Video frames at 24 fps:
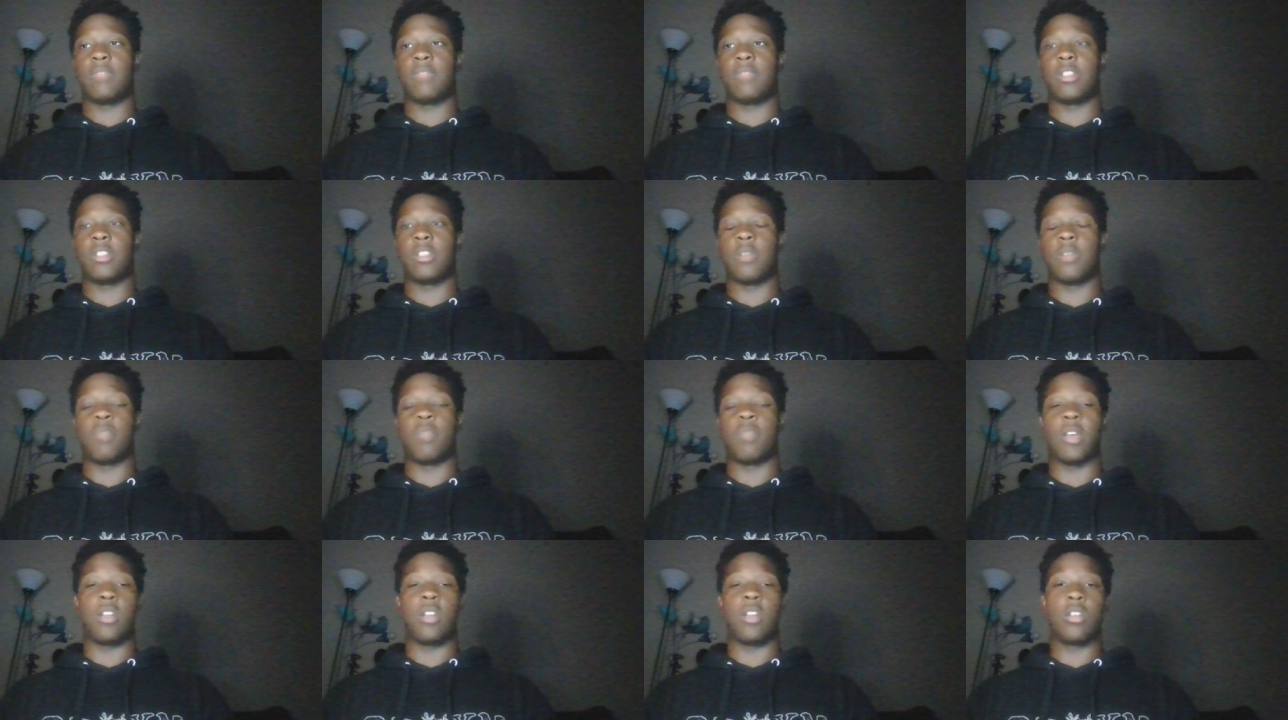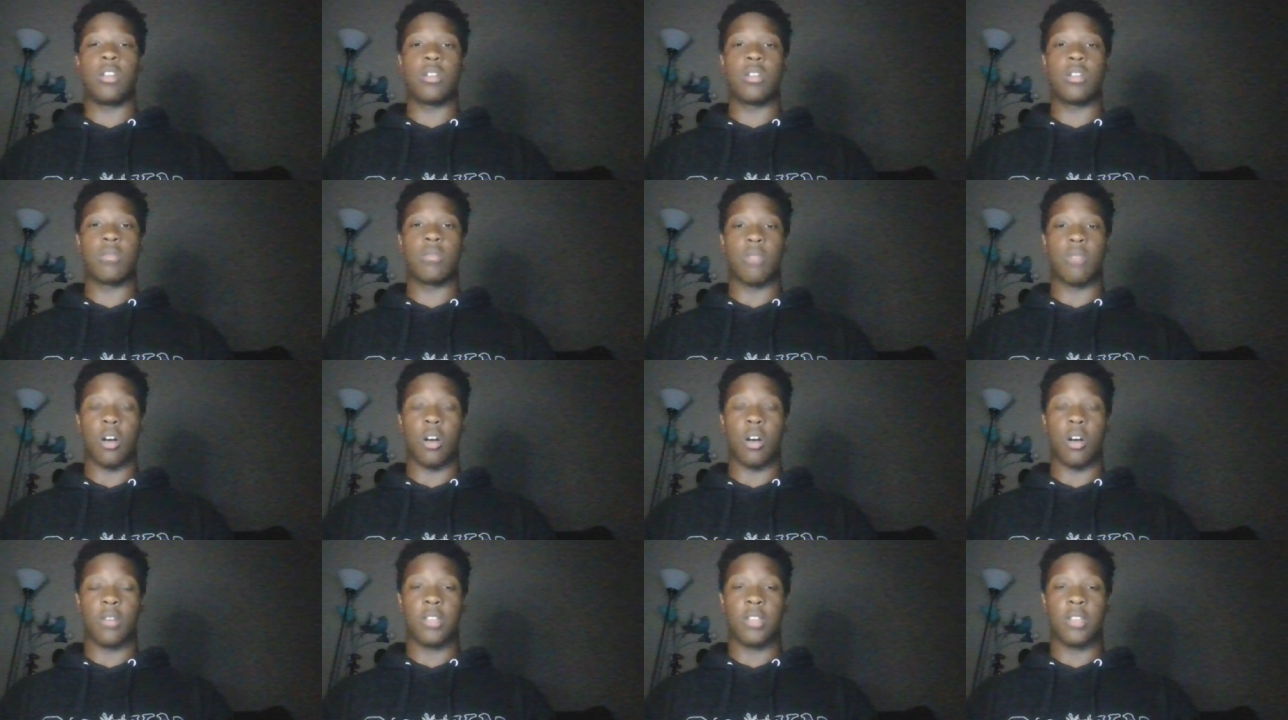depending
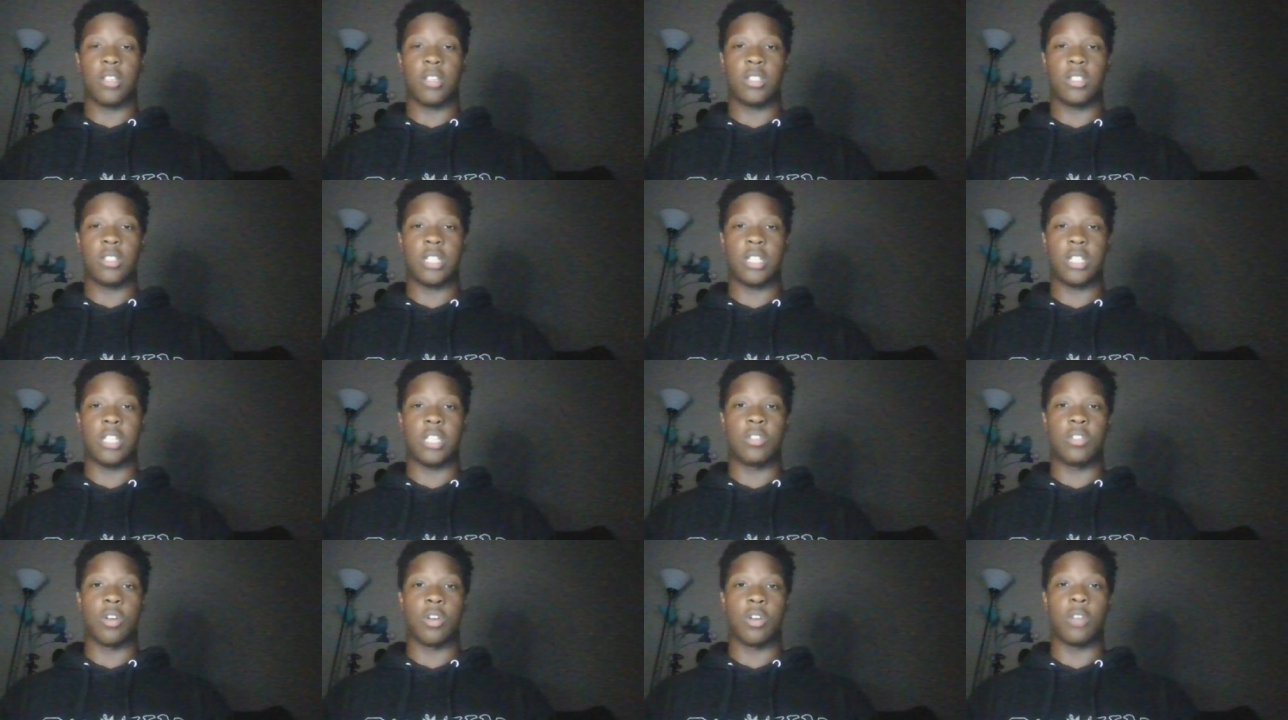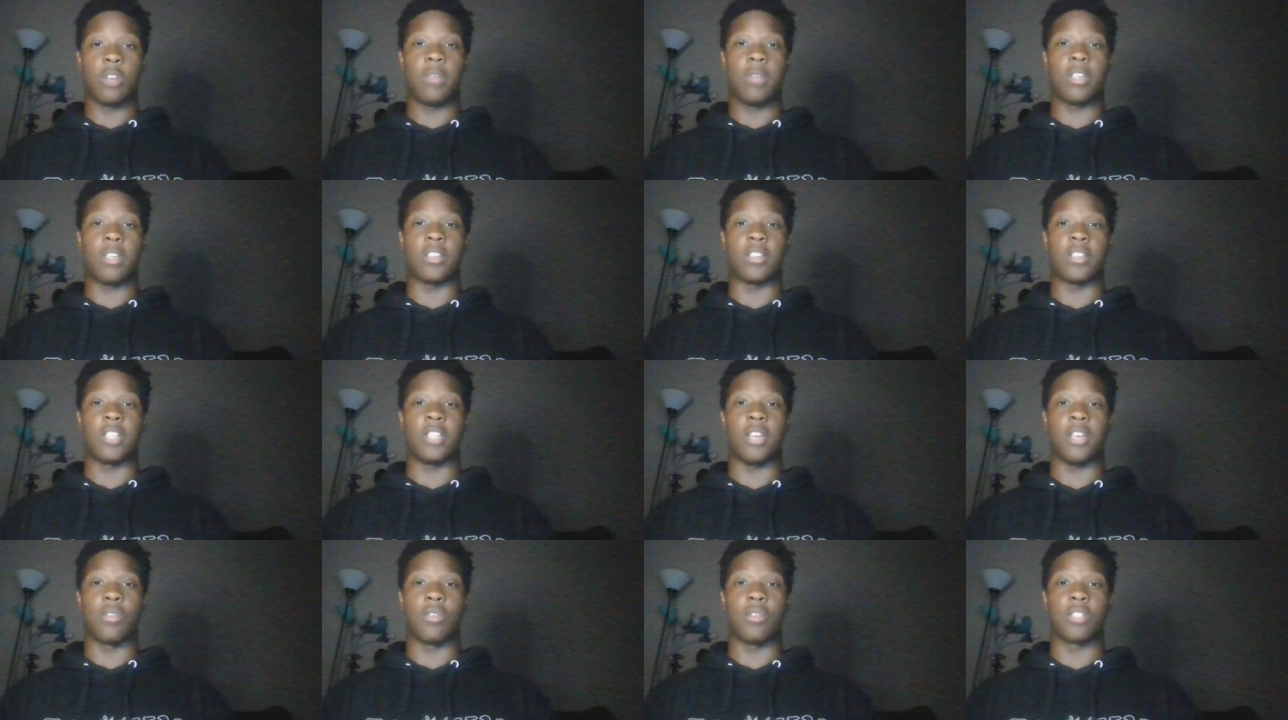on this, he's going to be
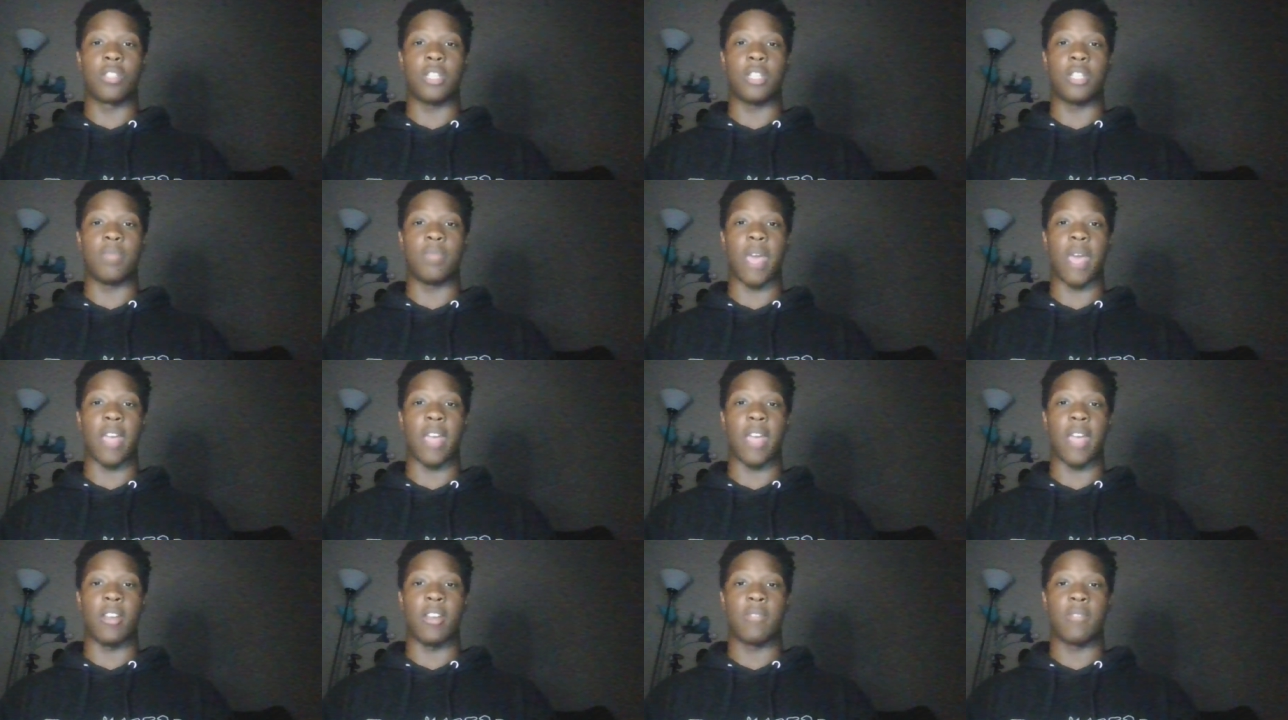continuously paid.